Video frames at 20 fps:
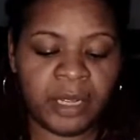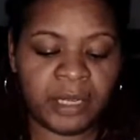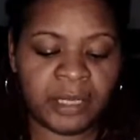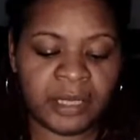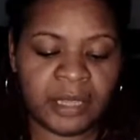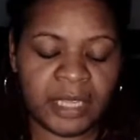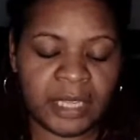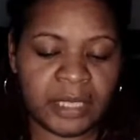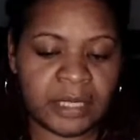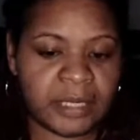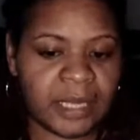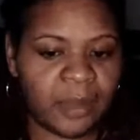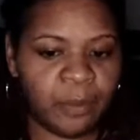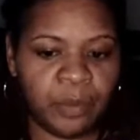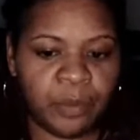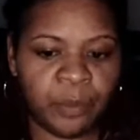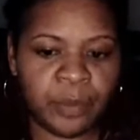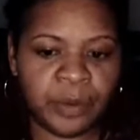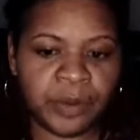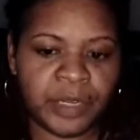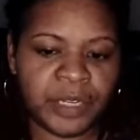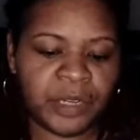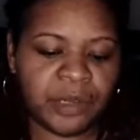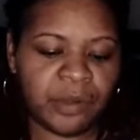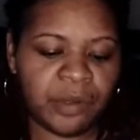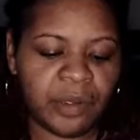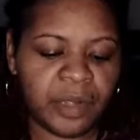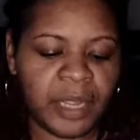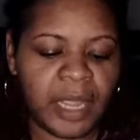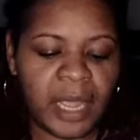things that we're
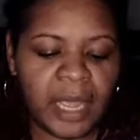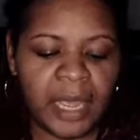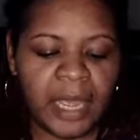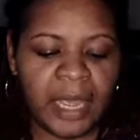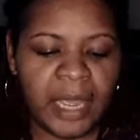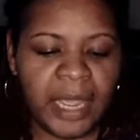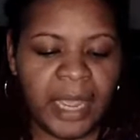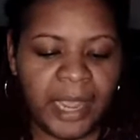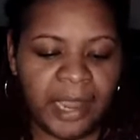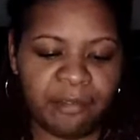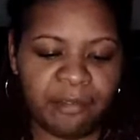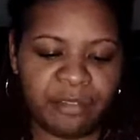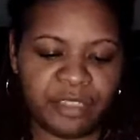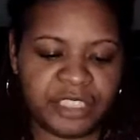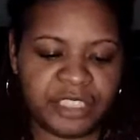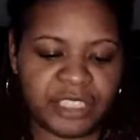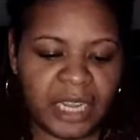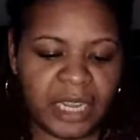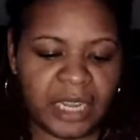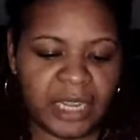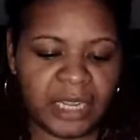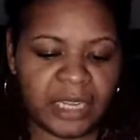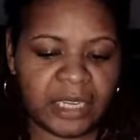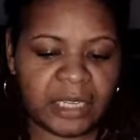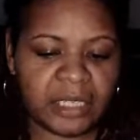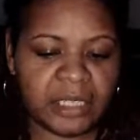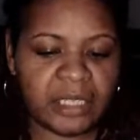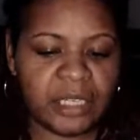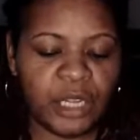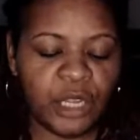working on. Hey,
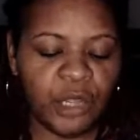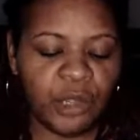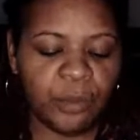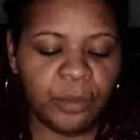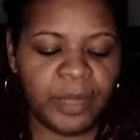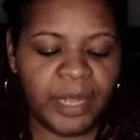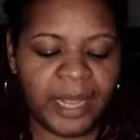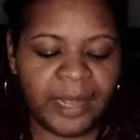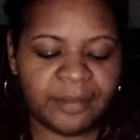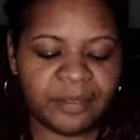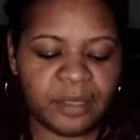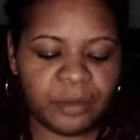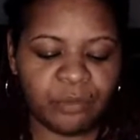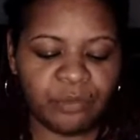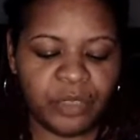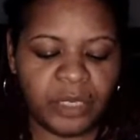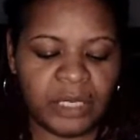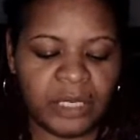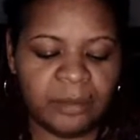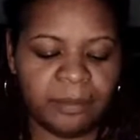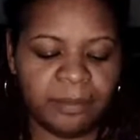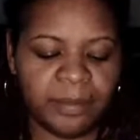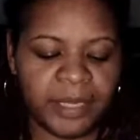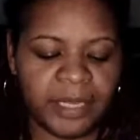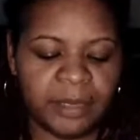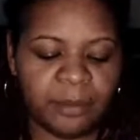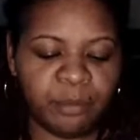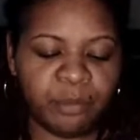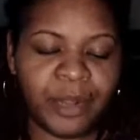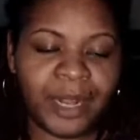Rashawn, we have some really
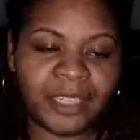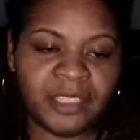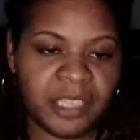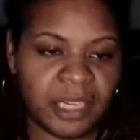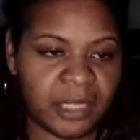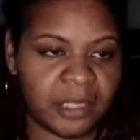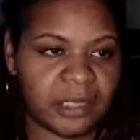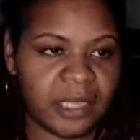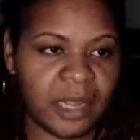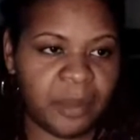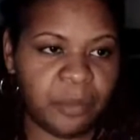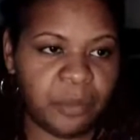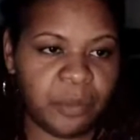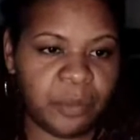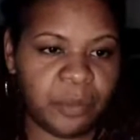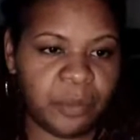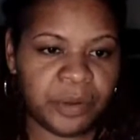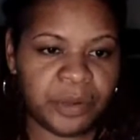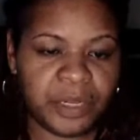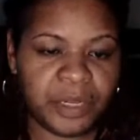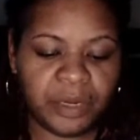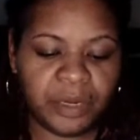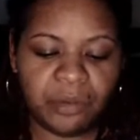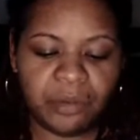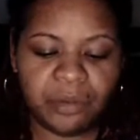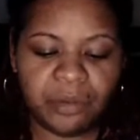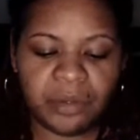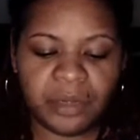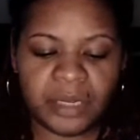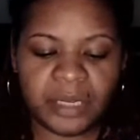big projects that we're working
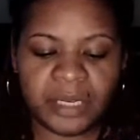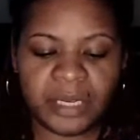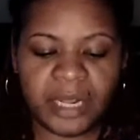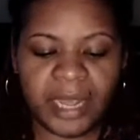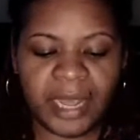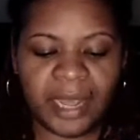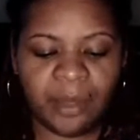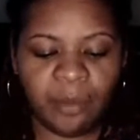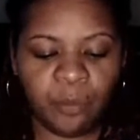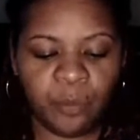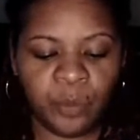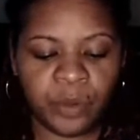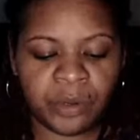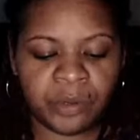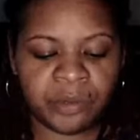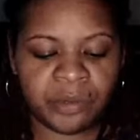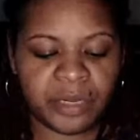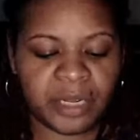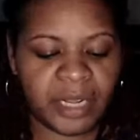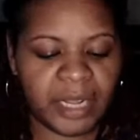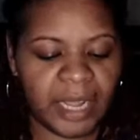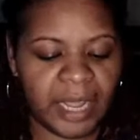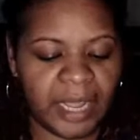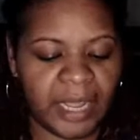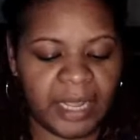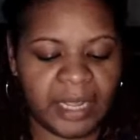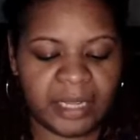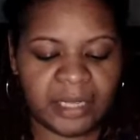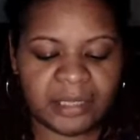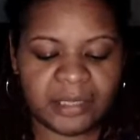on at work,
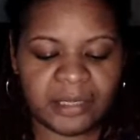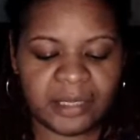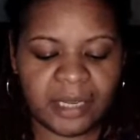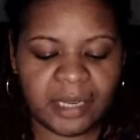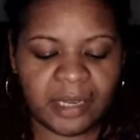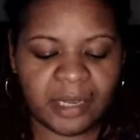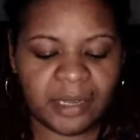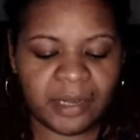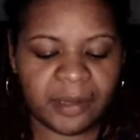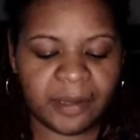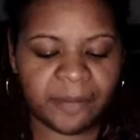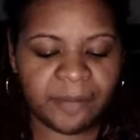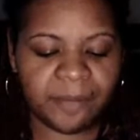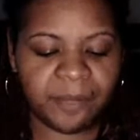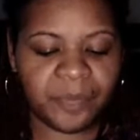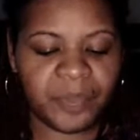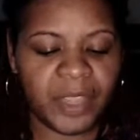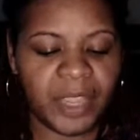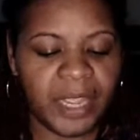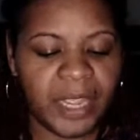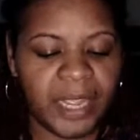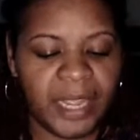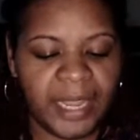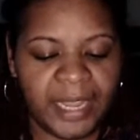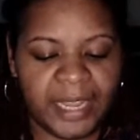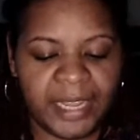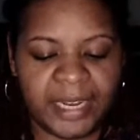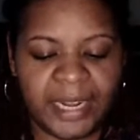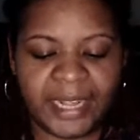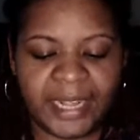and
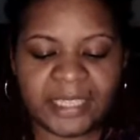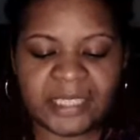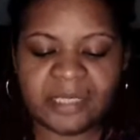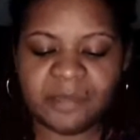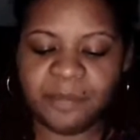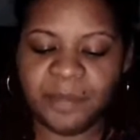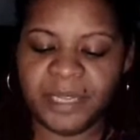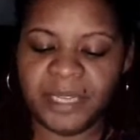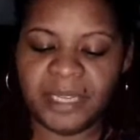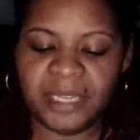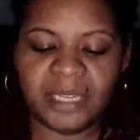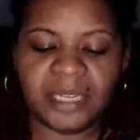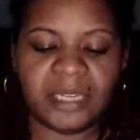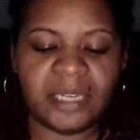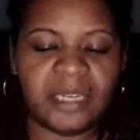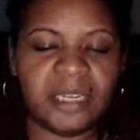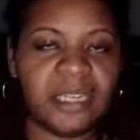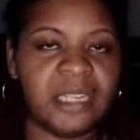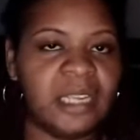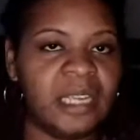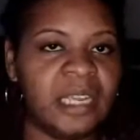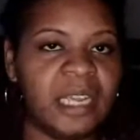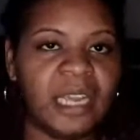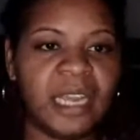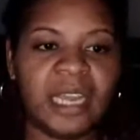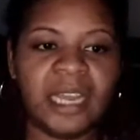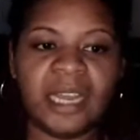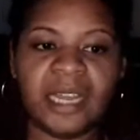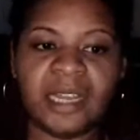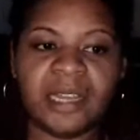it has been
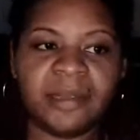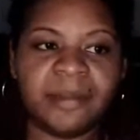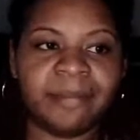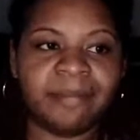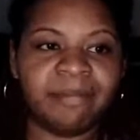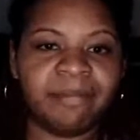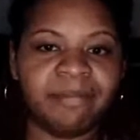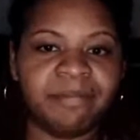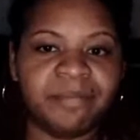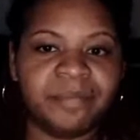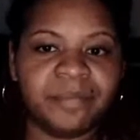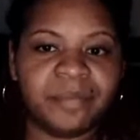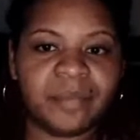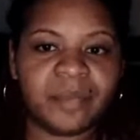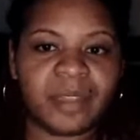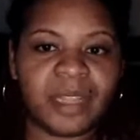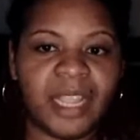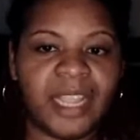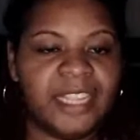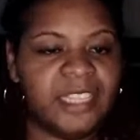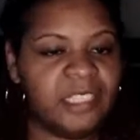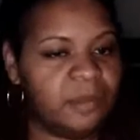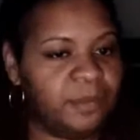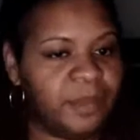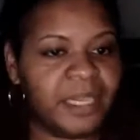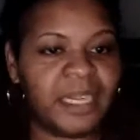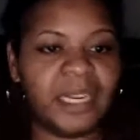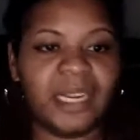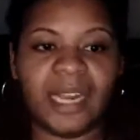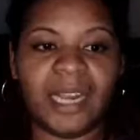it's
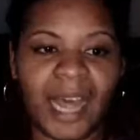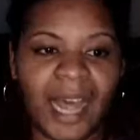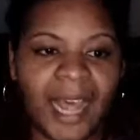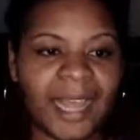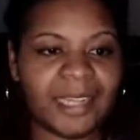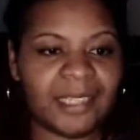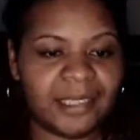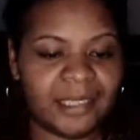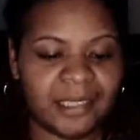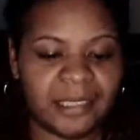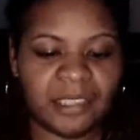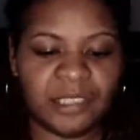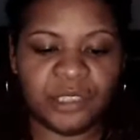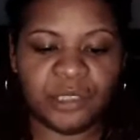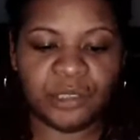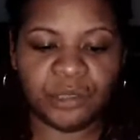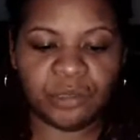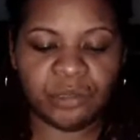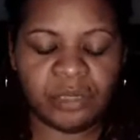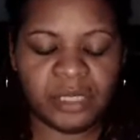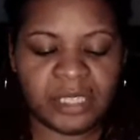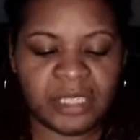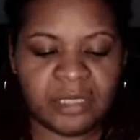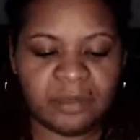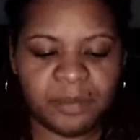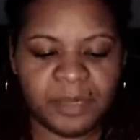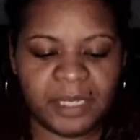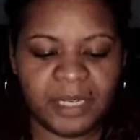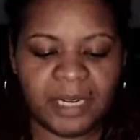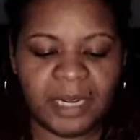been a lot.
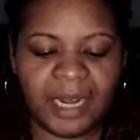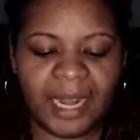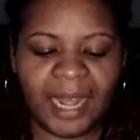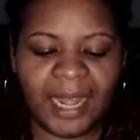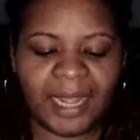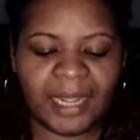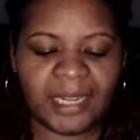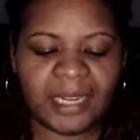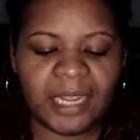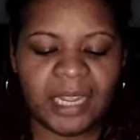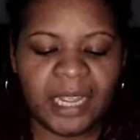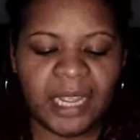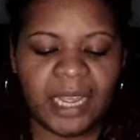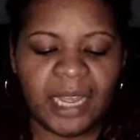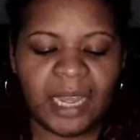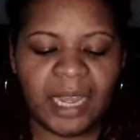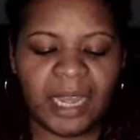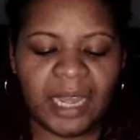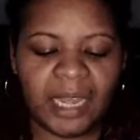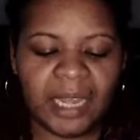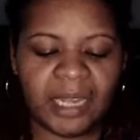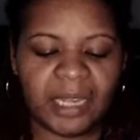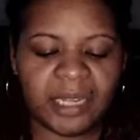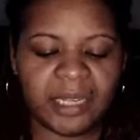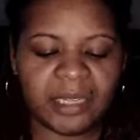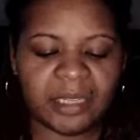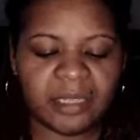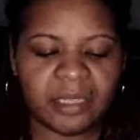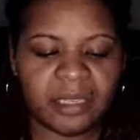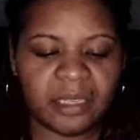It's been a lot.
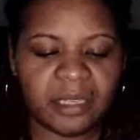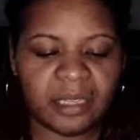uh